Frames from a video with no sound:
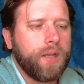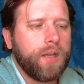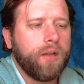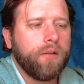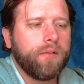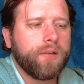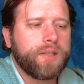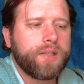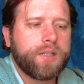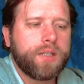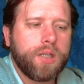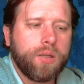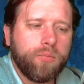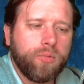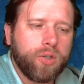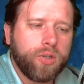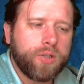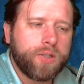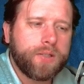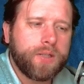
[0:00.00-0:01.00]
of a
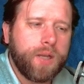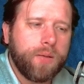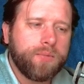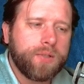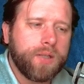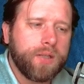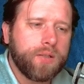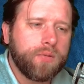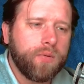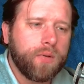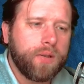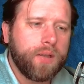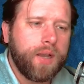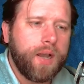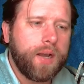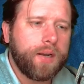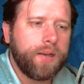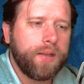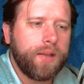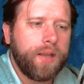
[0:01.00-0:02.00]
similar substance with
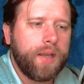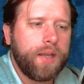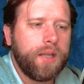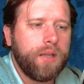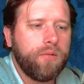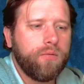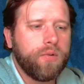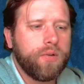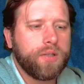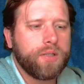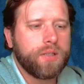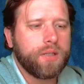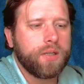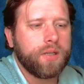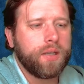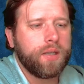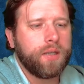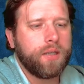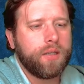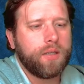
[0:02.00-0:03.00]
God and that he was
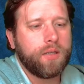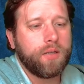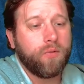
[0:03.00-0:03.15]
a